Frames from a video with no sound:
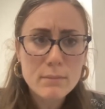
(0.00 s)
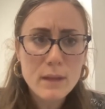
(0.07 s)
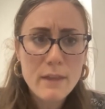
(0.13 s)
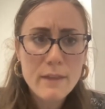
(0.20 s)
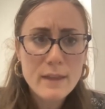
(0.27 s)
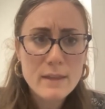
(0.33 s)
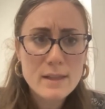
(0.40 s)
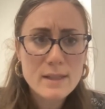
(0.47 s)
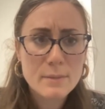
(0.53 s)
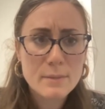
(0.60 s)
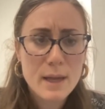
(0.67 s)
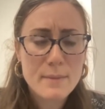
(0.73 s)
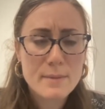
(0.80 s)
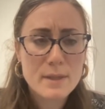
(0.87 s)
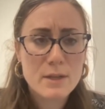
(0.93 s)
I think that
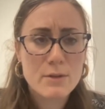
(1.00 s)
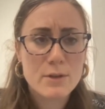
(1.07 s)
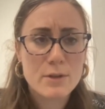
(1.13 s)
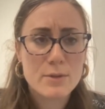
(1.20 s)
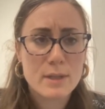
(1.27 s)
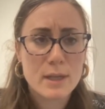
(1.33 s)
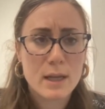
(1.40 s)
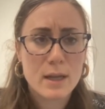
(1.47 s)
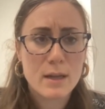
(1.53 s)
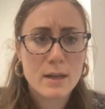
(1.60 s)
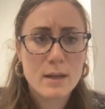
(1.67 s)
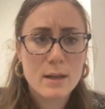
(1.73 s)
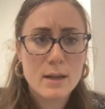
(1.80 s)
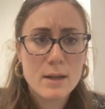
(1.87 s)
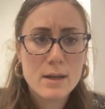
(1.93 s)
sometimes introducing
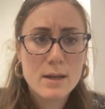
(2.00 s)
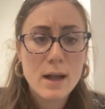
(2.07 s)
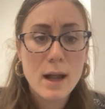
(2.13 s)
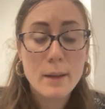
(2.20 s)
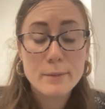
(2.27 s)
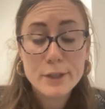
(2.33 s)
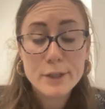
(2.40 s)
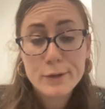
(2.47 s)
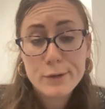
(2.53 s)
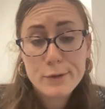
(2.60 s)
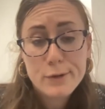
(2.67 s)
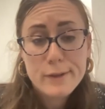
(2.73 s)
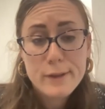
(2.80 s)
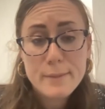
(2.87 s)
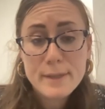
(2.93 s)
um, children who
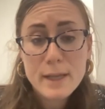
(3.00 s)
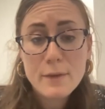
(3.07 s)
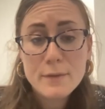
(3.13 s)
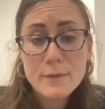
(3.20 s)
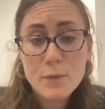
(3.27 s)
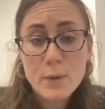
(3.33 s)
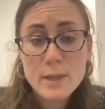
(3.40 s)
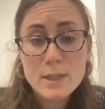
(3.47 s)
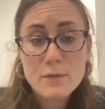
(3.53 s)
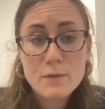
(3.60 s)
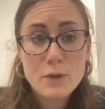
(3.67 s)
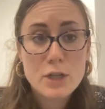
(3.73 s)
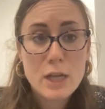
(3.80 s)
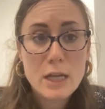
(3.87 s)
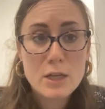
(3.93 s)
are themselves voices
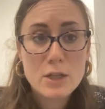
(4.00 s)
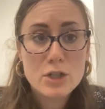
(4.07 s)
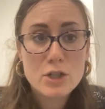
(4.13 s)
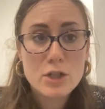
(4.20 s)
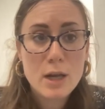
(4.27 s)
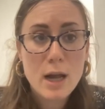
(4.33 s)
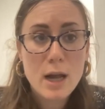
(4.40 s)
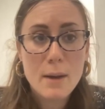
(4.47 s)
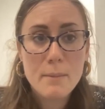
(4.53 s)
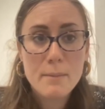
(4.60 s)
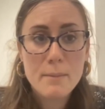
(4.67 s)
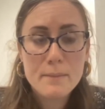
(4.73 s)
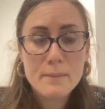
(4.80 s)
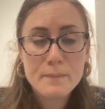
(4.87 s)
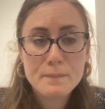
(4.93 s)
for change
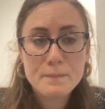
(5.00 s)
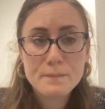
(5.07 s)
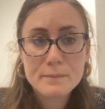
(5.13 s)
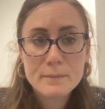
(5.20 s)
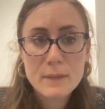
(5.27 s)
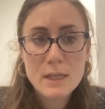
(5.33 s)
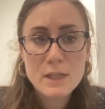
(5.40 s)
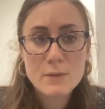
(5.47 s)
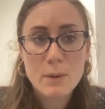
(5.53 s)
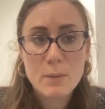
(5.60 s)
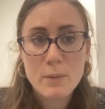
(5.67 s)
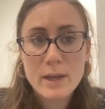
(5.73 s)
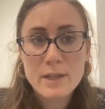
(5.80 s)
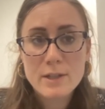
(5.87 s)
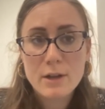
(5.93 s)
um, is one
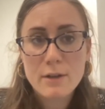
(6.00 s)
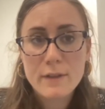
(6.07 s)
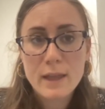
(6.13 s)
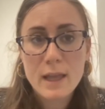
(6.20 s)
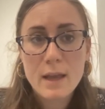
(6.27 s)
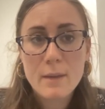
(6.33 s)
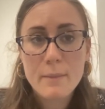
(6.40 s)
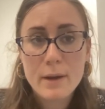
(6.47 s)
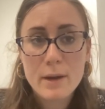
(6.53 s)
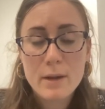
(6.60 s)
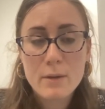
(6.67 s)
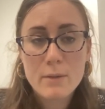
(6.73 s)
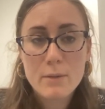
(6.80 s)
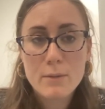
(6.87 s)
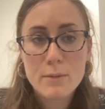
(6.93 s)
way to start thinking about
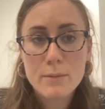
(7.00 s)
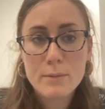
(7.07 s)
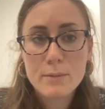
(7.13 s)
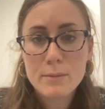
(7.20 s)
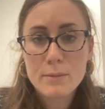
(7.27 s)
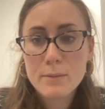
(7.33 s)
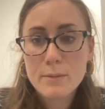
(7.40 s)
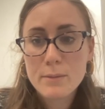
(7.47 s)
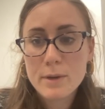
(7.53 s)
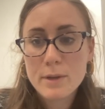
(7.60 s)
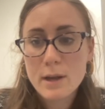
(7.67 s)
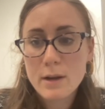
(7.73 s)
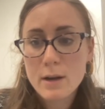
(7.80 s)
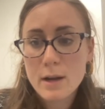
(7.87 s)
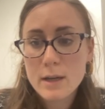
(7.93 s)
it with
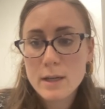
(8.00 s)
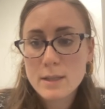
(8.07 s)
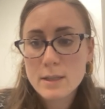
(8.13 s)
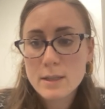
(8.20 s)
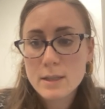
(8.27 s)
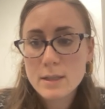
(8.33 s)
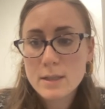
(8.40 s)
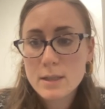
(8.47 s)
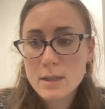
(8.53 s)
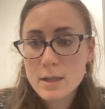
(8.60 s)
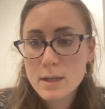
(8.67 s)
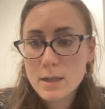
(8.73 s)
younger audiences.